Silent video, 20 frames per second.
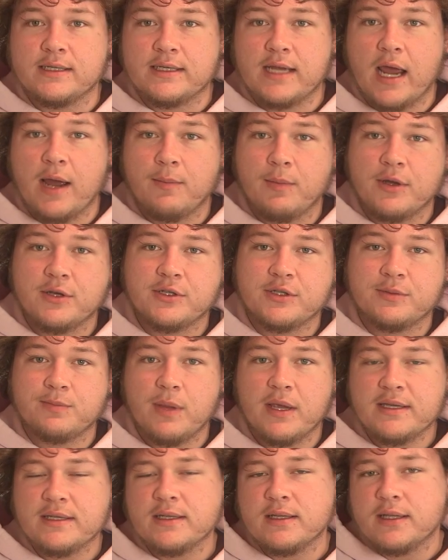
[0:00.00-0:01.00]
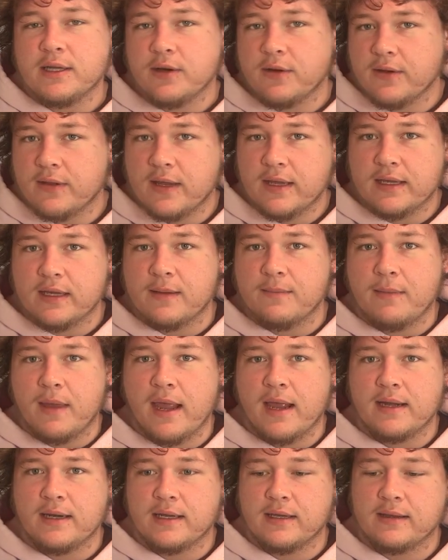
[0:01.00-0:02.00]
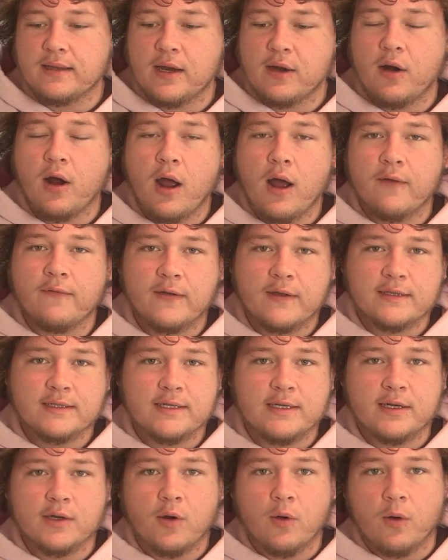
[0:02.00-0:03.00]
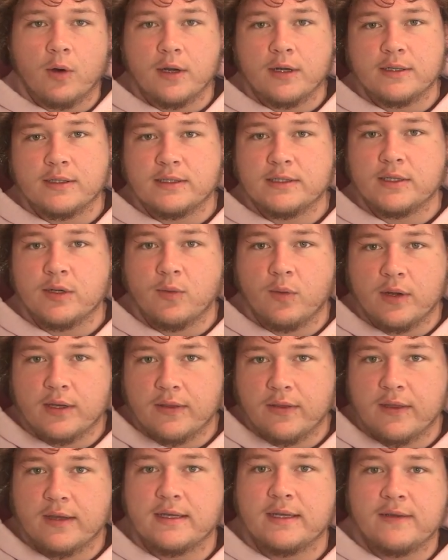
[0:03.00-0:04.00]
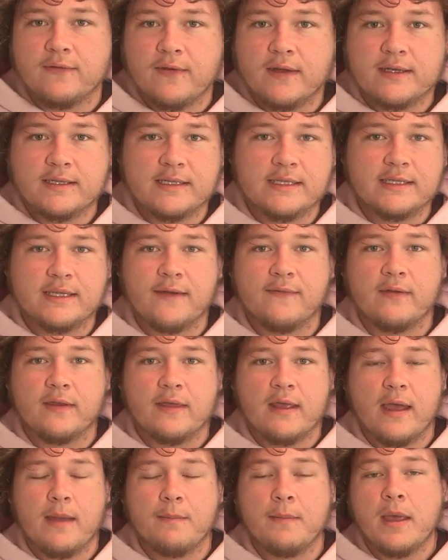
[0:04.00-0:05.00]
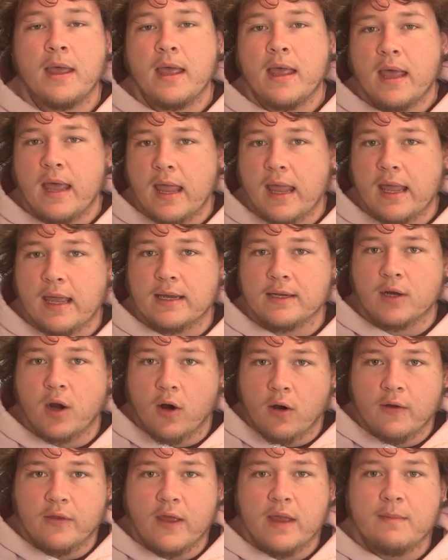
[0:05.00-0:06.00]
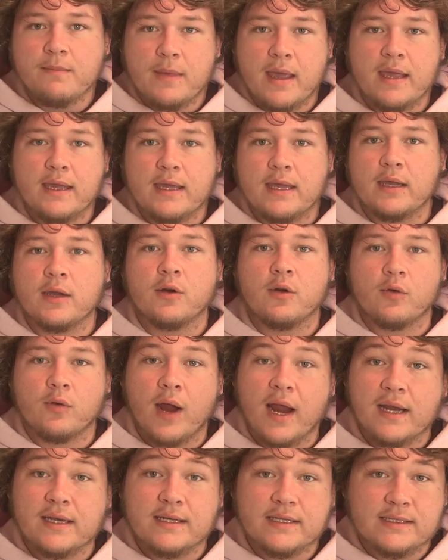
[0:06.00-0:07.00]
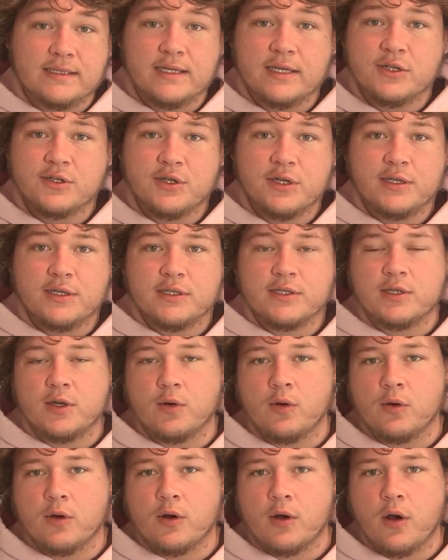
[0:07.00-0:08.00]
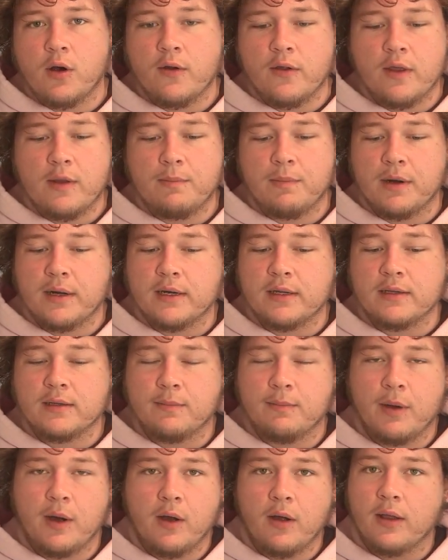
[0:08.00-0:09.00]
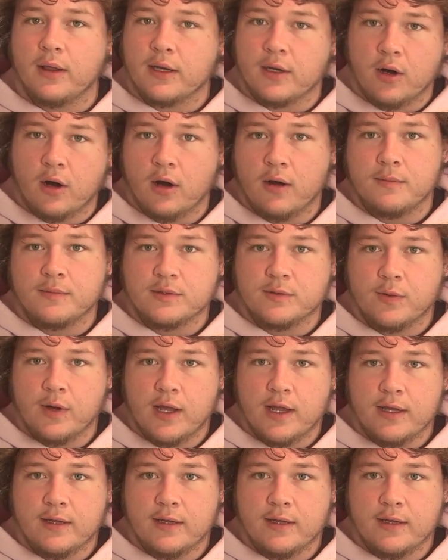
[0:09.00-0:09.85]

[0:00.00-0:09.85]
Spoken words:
how much basically are they commanding their offense in accordance to what the defense is giving them, and are they making correct decisions or are they putting the ball in harm's way?